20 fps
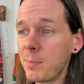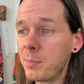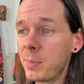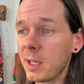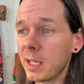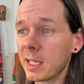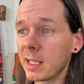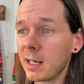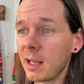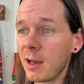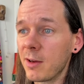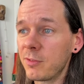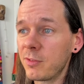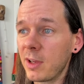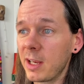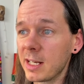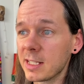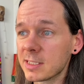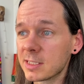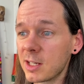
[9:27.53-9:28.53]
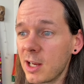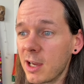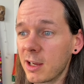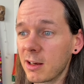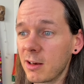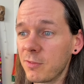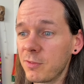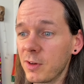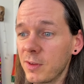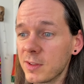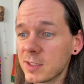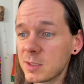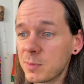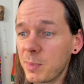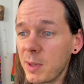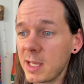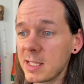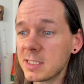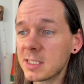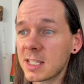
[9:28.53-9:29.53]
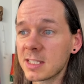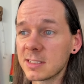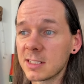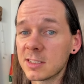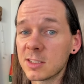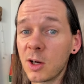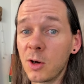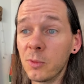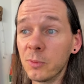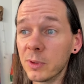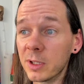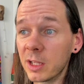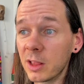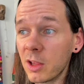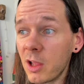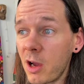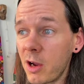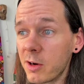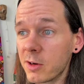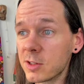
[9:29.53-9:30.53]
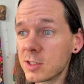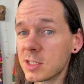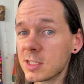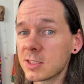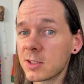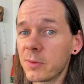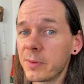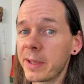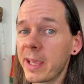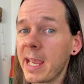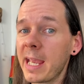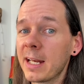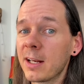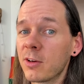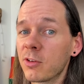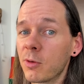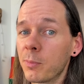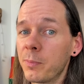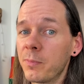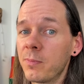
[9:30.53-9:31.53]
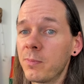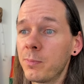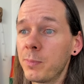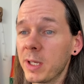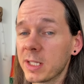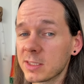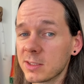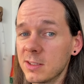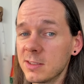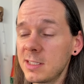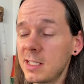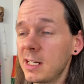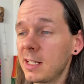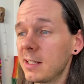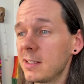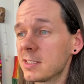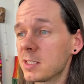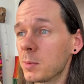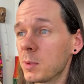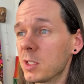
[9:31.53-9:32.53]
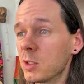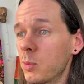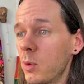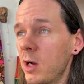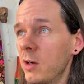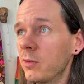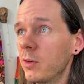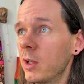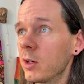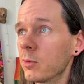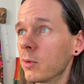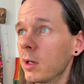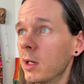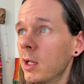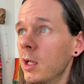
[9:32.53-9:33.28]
big enough and it's not going to fill the space because it's only large. It's only 800 pixels and it needs to be 1200.